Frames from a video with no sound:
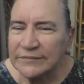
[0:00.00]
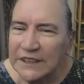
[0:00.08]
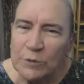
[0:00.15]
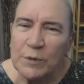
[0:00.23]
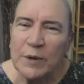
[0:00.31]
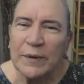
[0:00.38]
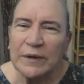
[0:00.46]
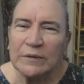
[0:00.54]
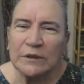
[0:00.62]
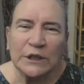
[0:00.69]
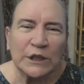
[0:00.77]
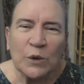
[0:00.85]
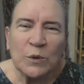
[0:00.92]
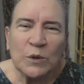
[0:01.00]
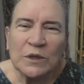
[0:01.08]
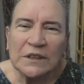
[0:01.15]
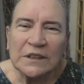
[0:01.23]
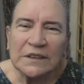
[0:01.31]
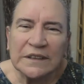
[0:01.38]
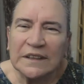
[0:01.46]
Tell me about
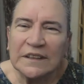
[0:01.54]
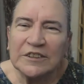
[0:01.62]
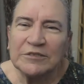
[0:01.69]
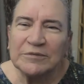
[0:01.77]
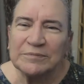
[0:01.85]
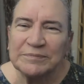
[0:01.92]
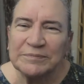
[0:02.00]
local, Doug.